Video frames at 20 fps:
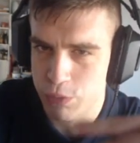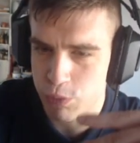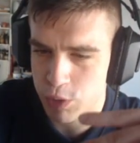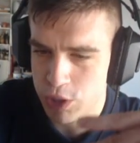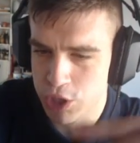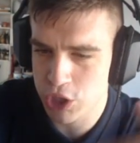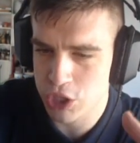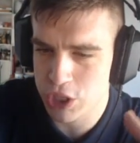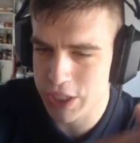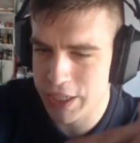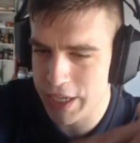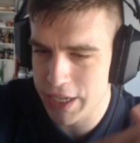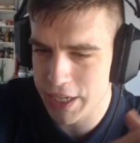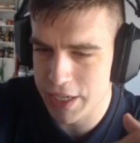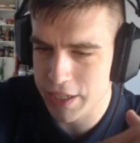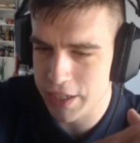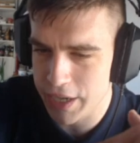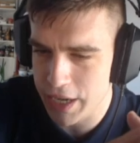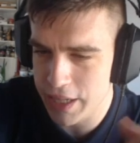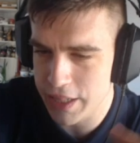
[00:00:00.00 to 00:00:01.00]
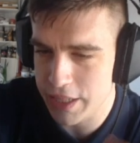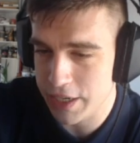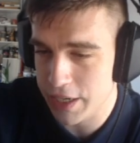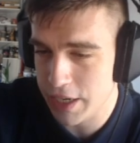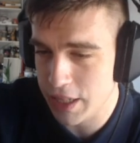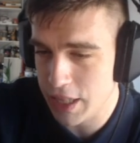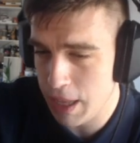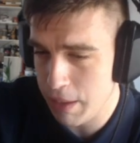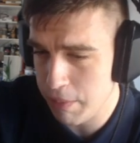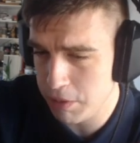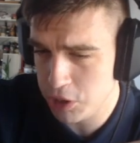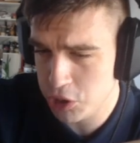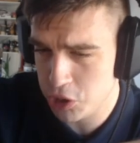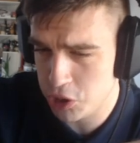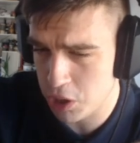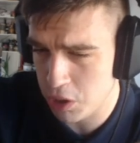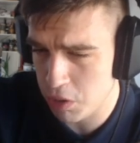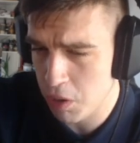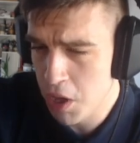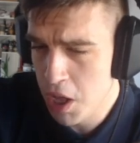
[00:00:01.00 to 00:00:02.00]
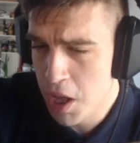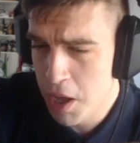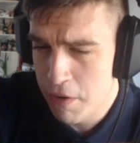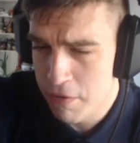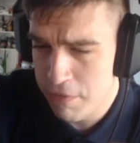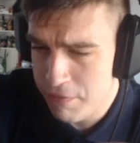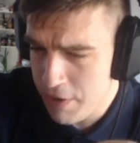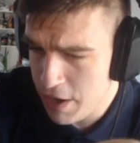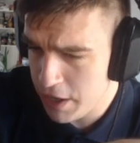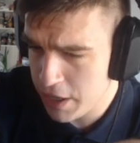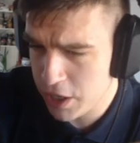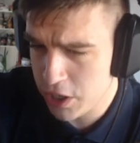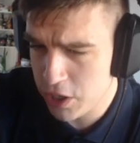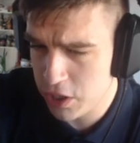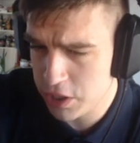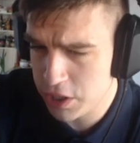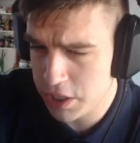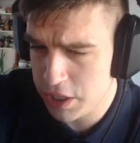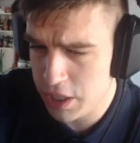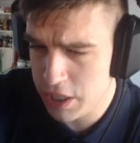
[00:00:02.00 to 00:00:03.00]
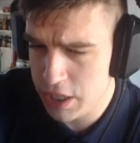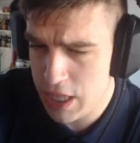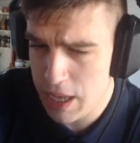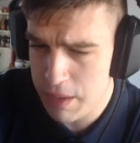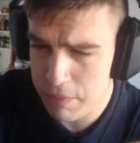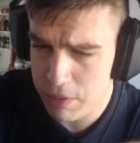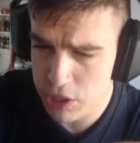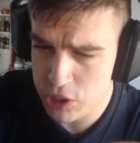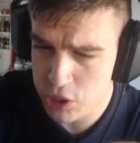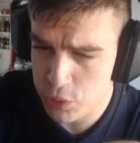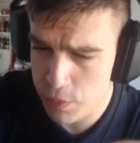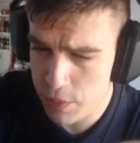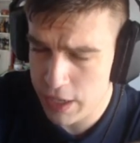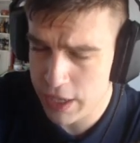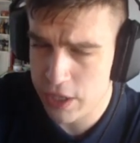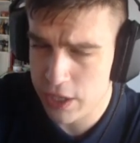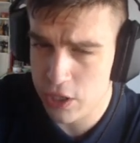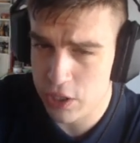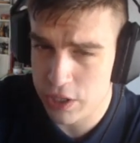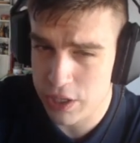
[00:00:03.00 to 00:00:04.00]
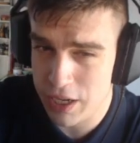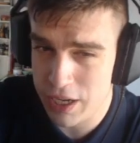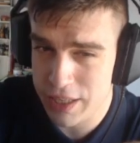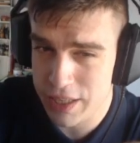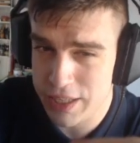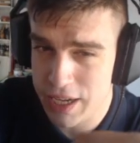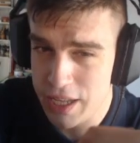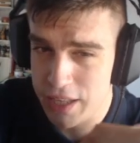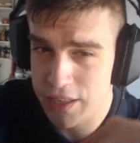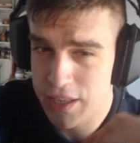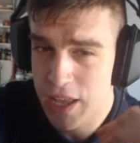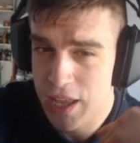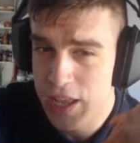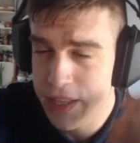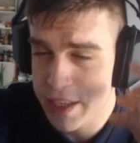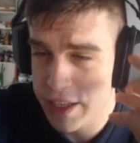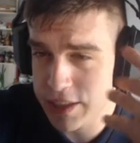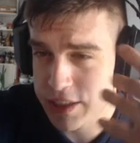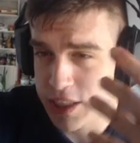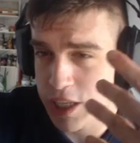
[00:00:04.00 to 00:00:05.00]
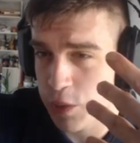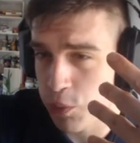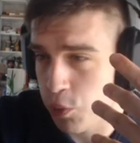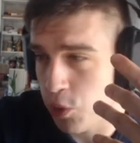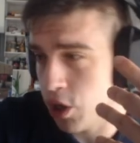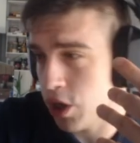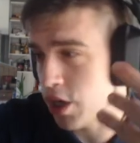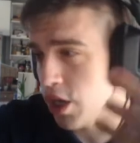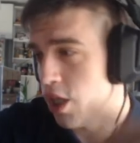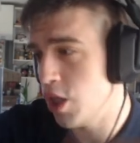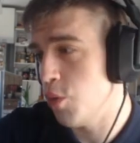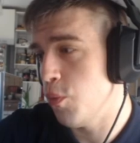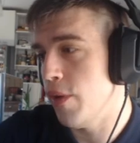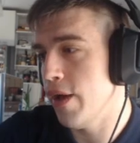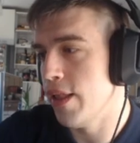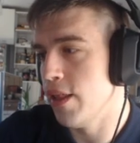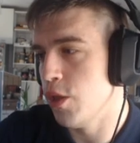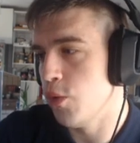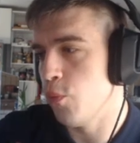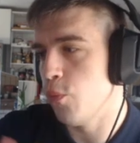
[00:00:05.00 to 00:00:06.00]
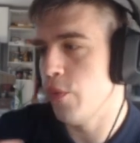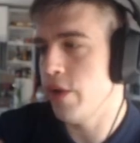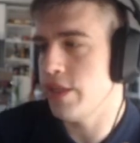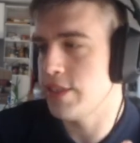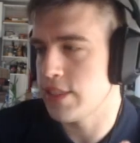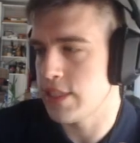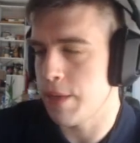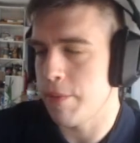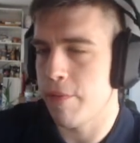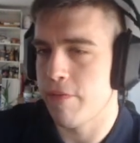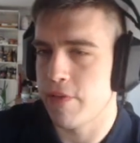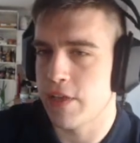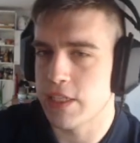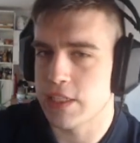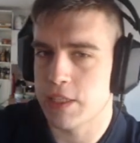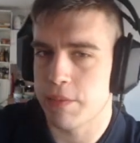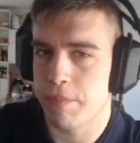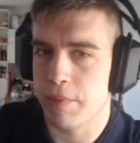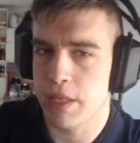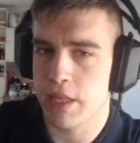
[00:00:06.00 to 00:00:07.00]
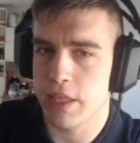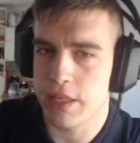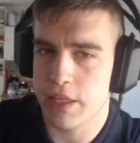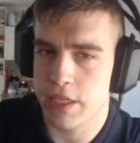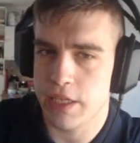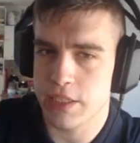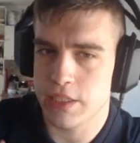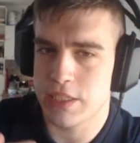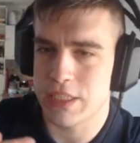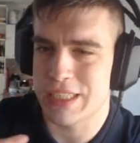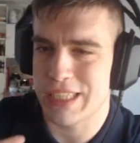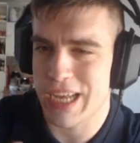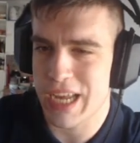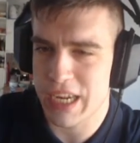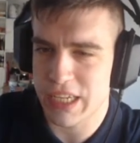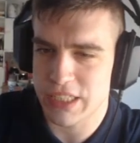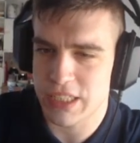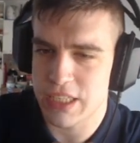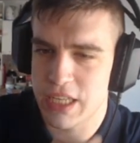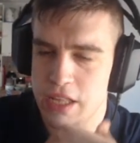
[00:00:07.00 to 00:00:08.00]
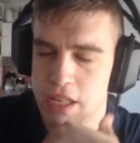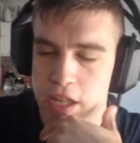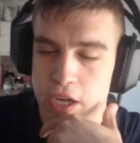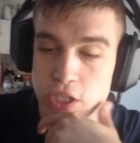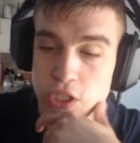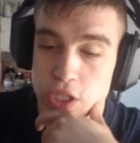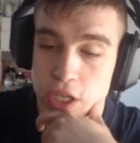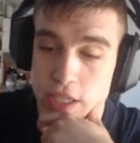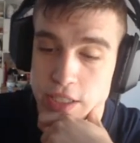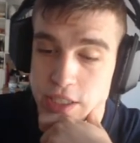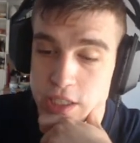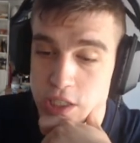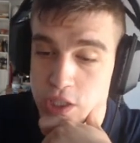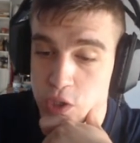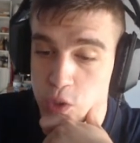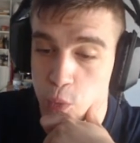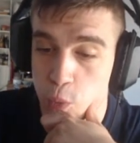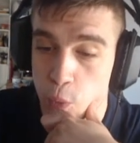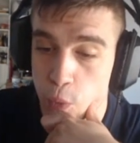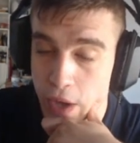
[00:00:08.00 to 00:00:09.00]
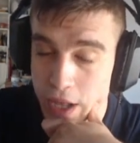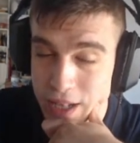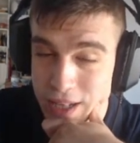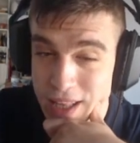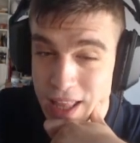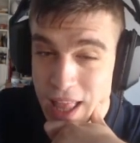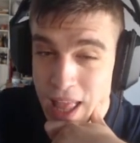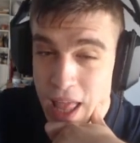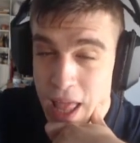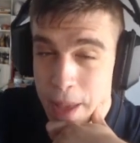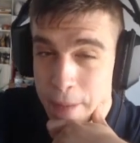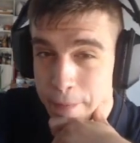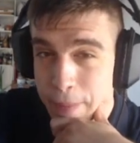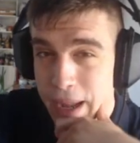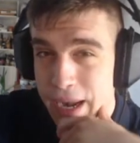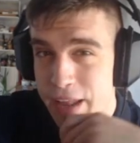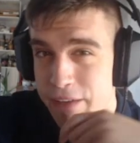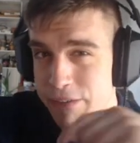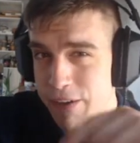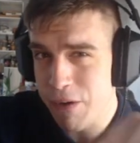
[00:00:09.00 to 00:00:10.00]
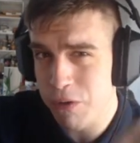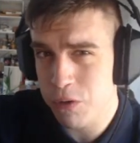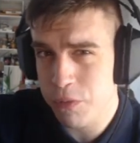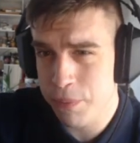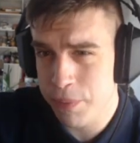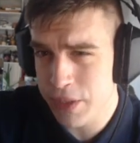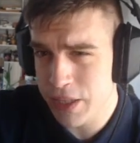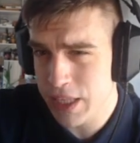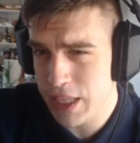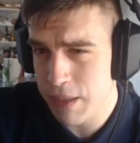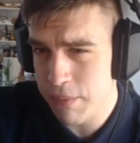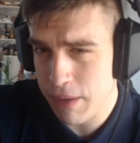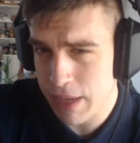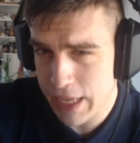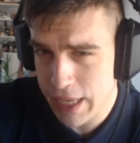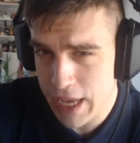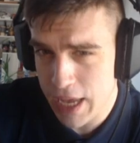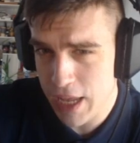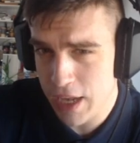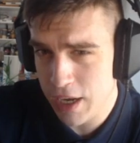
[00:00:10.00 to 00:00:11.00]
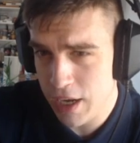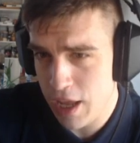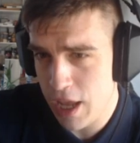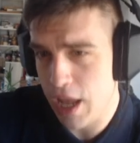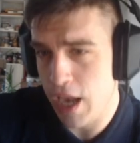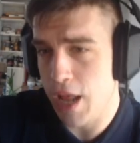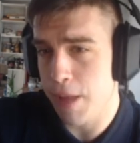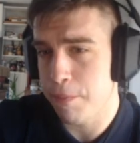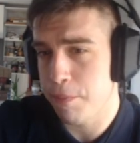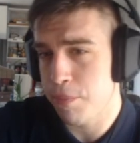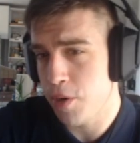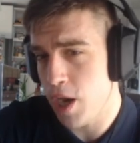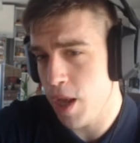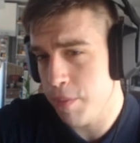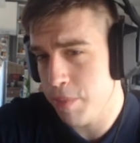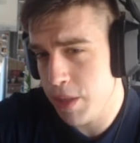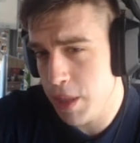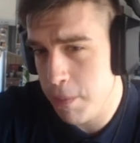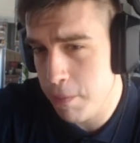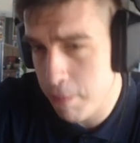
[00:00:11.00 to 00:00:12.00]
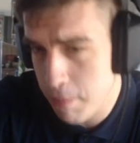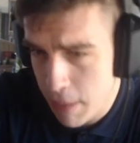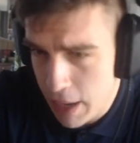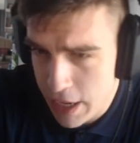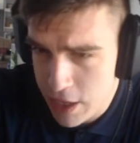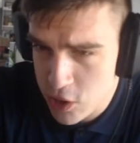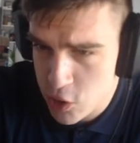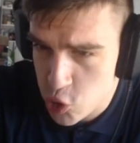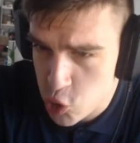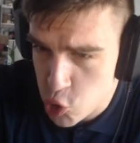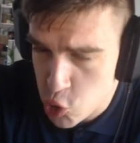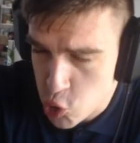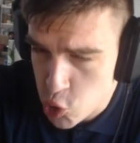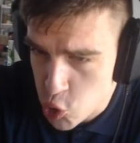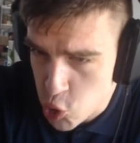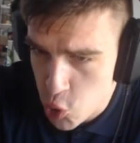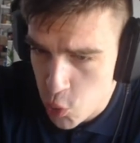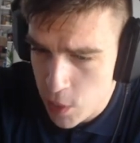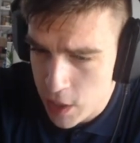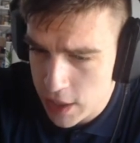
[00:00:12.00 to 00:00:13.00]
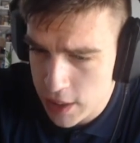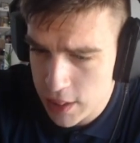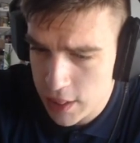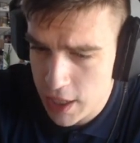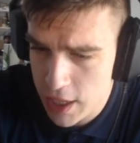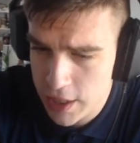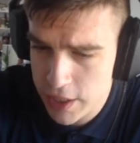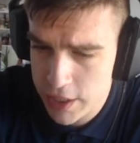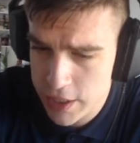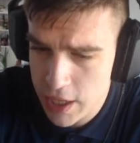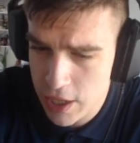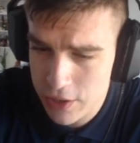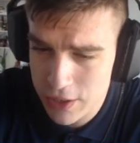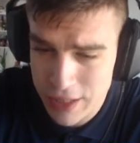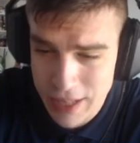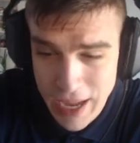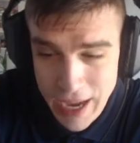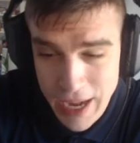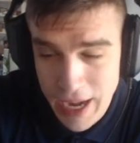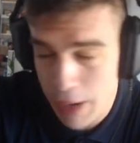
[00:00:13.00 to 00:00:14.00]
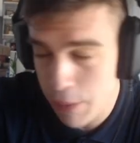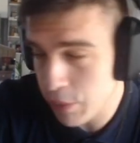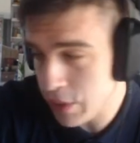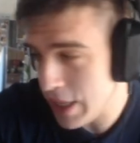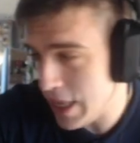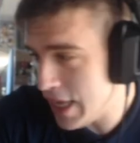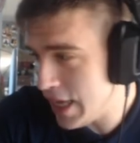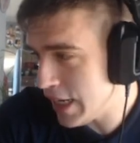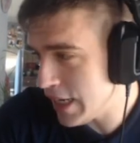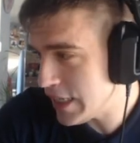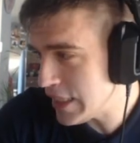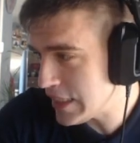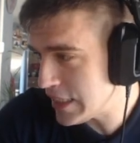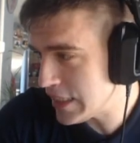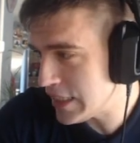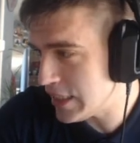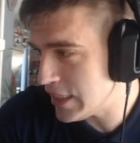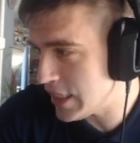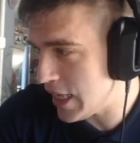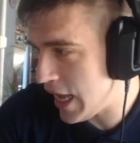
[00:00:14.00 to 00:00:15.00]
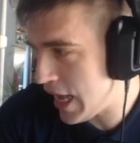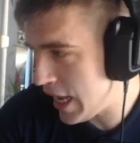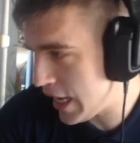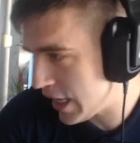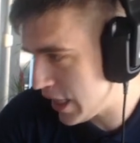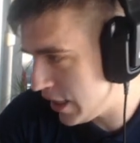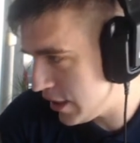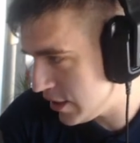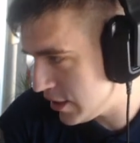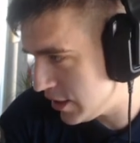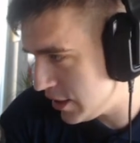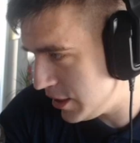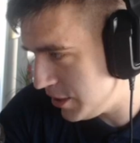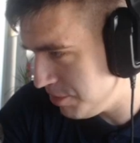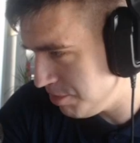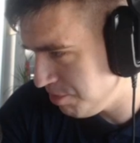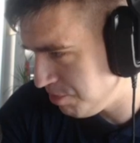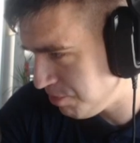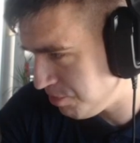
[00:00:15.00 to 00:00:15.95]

just a critical rate, the crit damage. So very good crit damage, very good crit rate. This can work really well with some of his abilities. It kind of synergizes well. But if I would build him again, and I probably might do it later down the line, I would increase his accuracy,